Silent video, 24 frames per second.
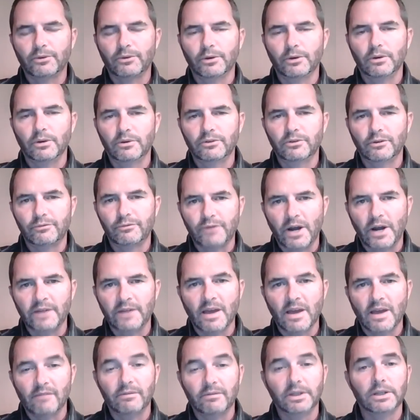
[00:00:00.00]
to
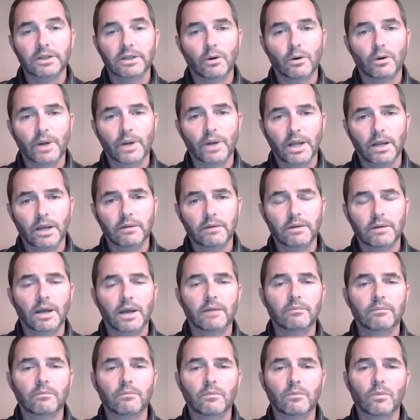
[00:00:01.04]
find that video
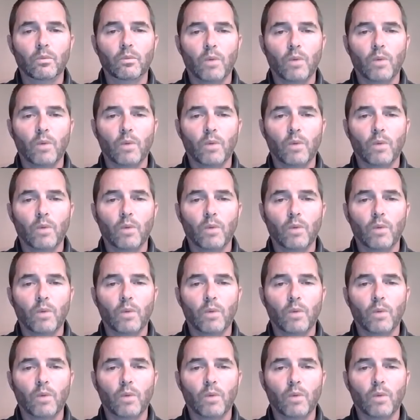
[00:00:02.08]
and